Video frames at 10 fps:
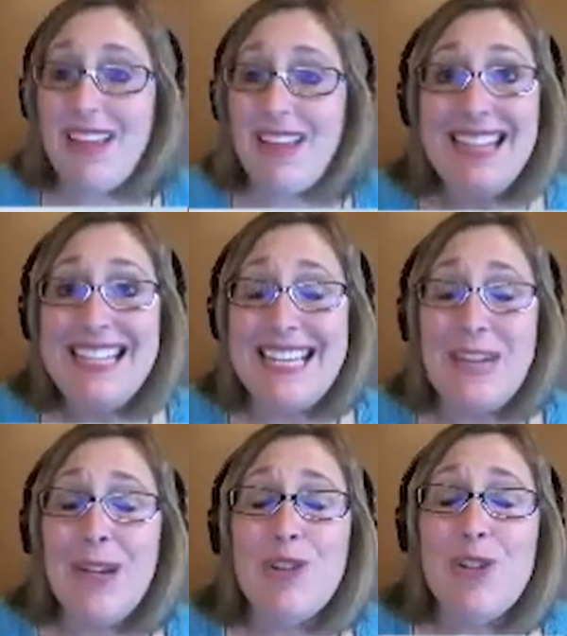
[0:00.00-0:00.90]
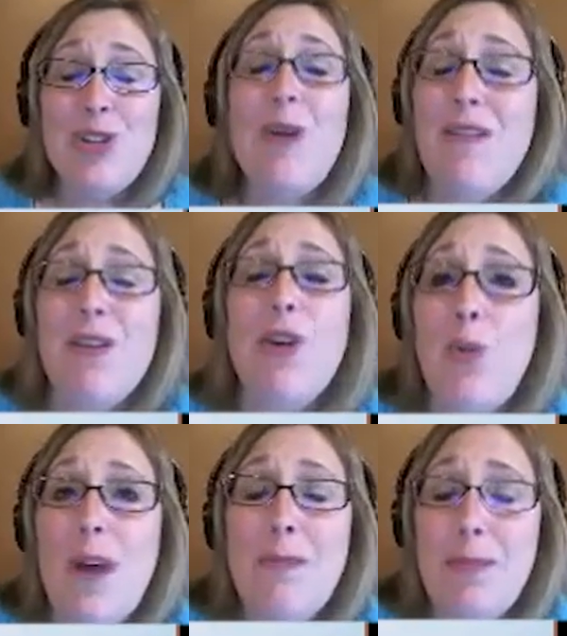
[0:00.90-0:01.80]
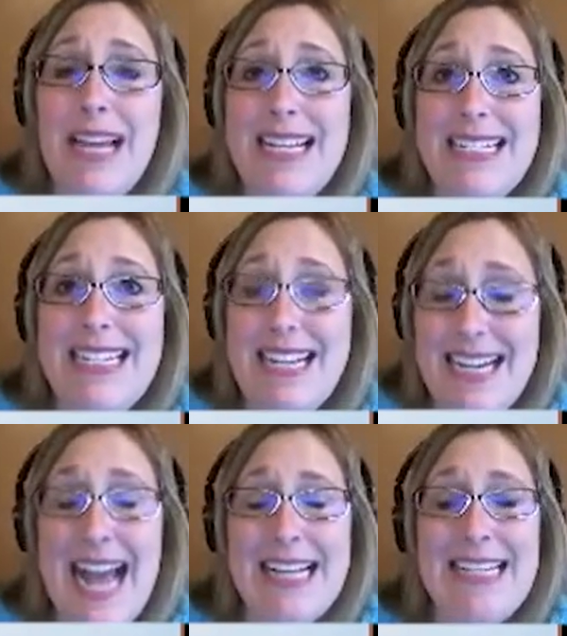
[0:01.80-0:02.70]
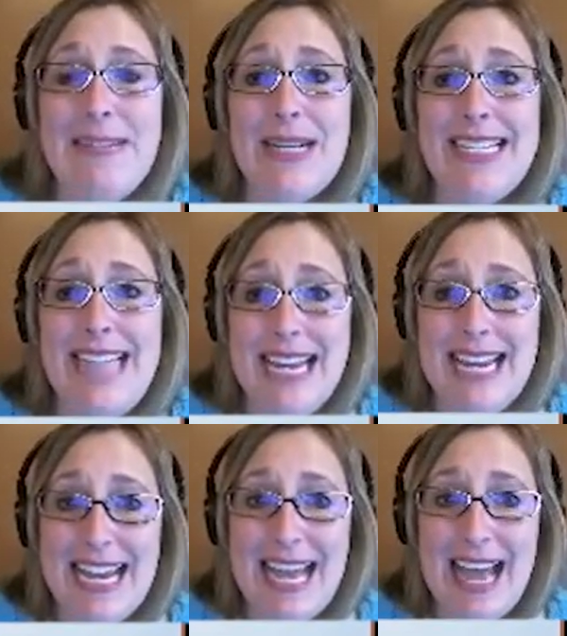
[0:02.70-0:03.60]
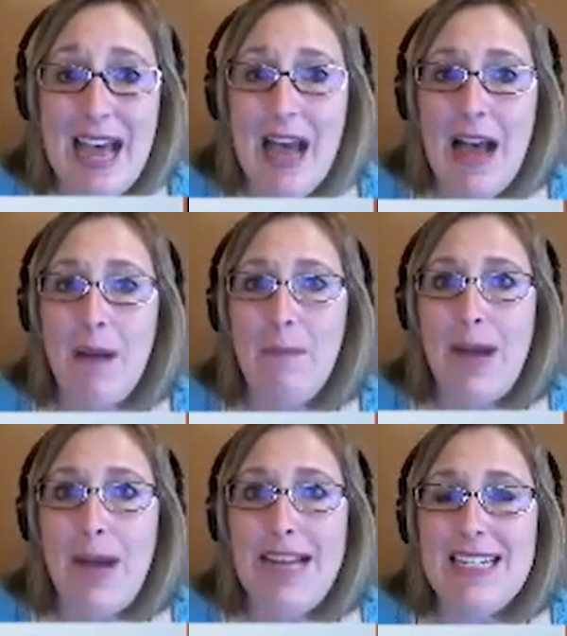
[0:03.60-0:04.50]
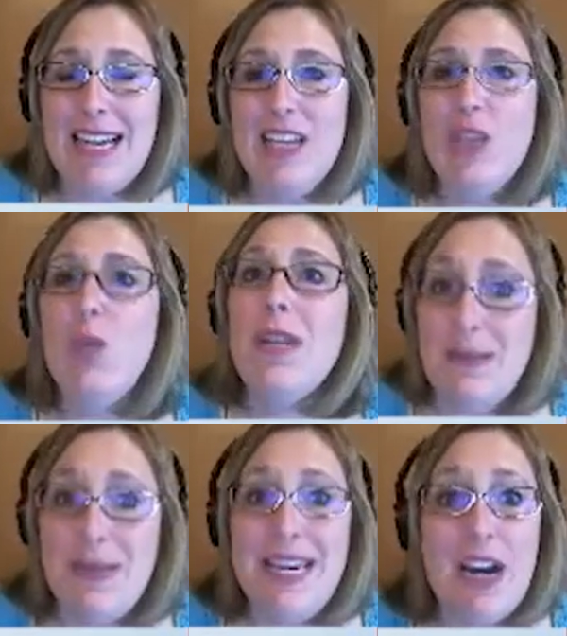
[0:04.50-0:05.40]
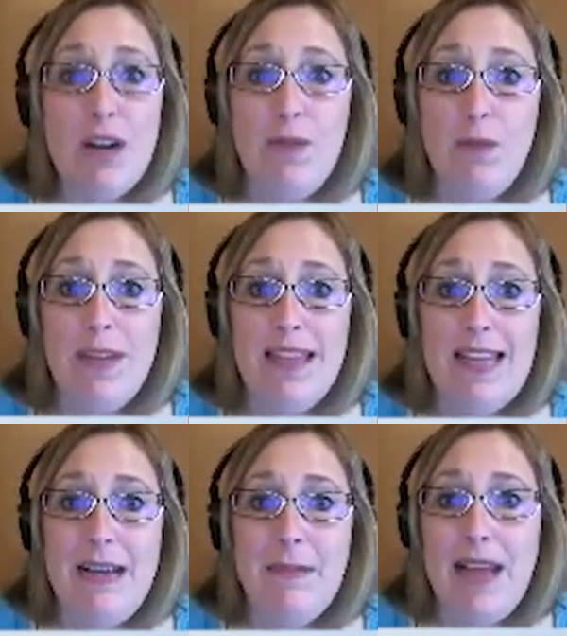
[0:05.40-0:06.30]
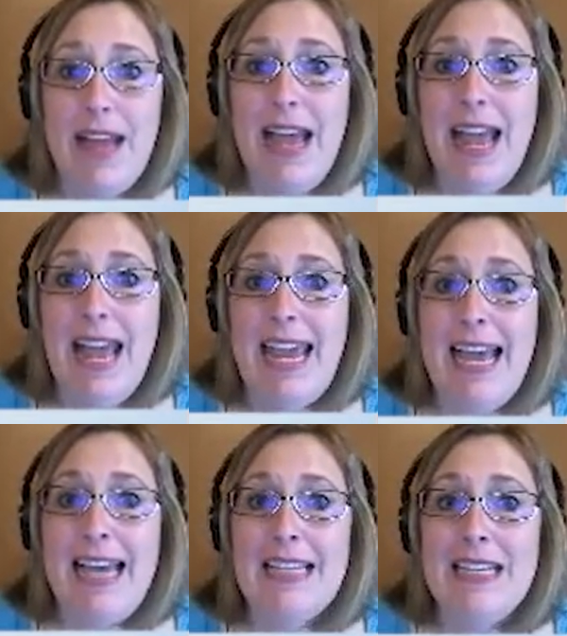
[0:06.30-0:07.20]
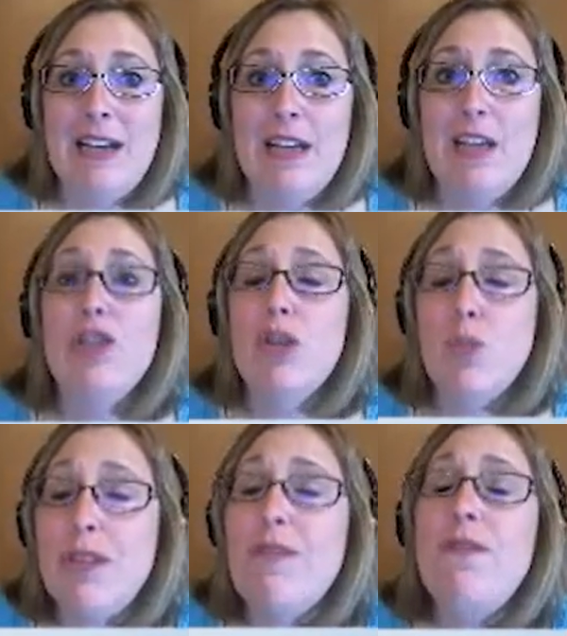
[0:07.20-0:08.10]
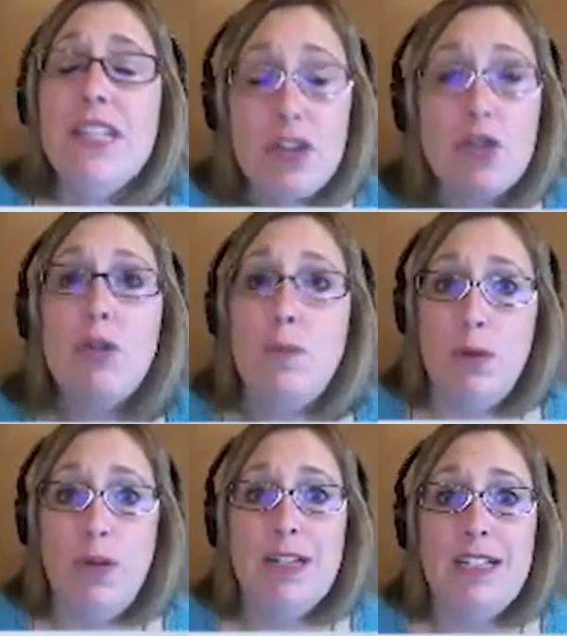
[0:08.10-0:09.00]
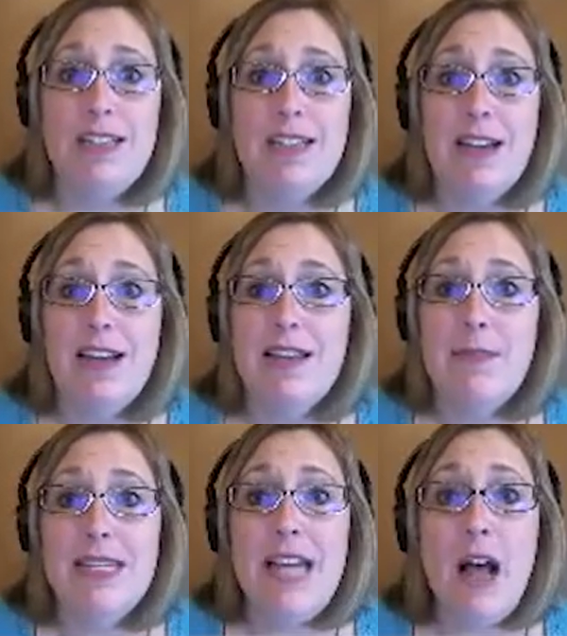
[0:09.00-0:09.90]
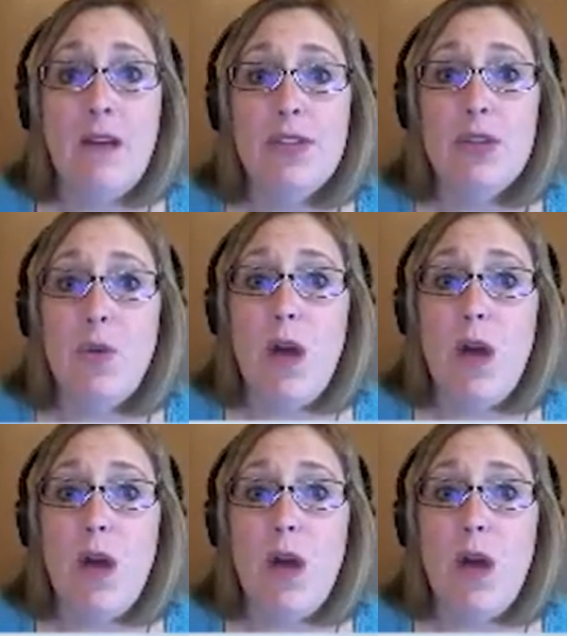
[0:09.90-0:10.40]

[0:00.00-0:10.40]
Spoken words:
these e-readers do have a great place in an academic setting, but you want to be careful with them. And you should read physical books themselves